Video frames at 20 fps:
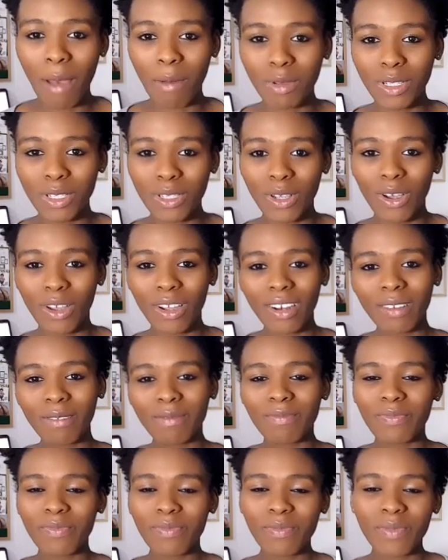Amazon.
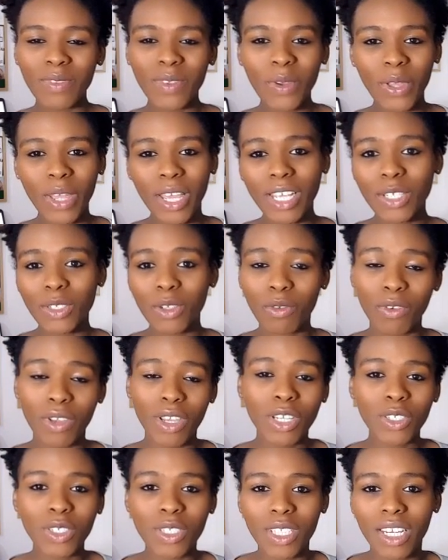Okay, so if
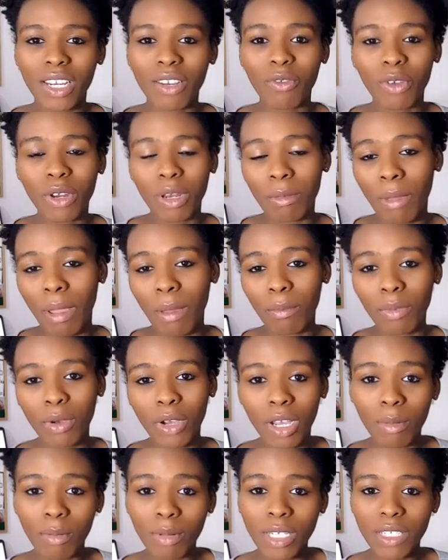you're interested in reading my
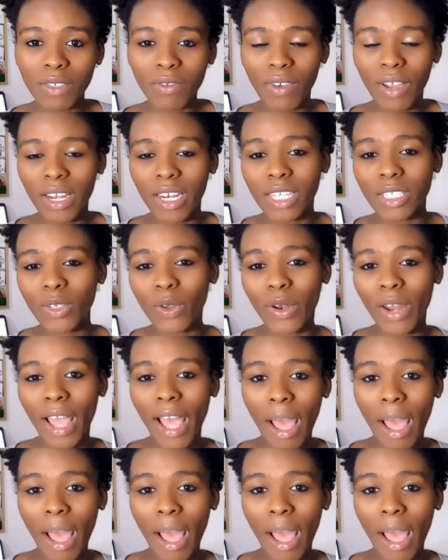book, please find it on